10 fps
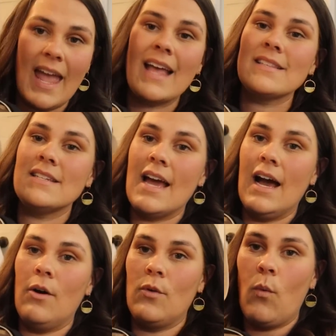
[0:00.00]
Hands
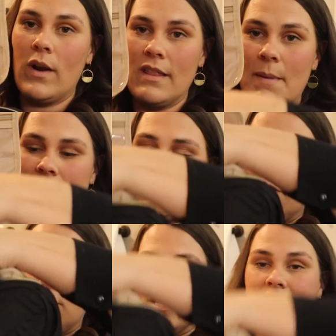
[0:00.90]
down, one of the best
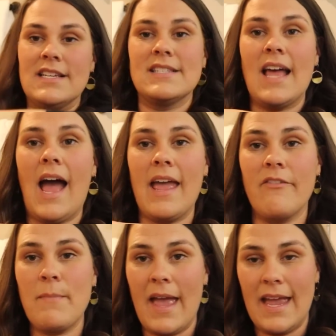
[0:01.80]
purchases I
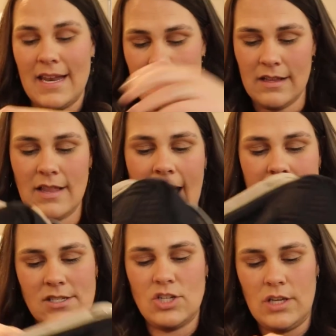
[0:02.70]
have made in the
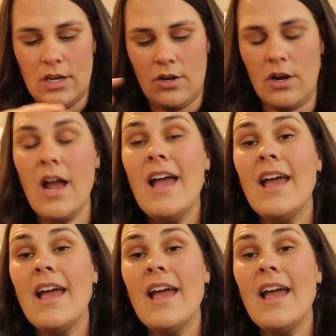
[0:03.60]
last year.